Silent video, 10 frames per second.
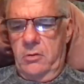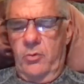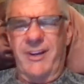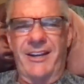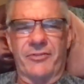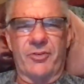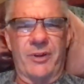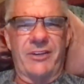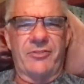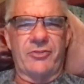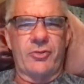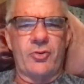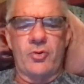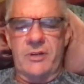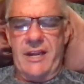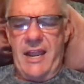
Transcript: What did he have, 22 and a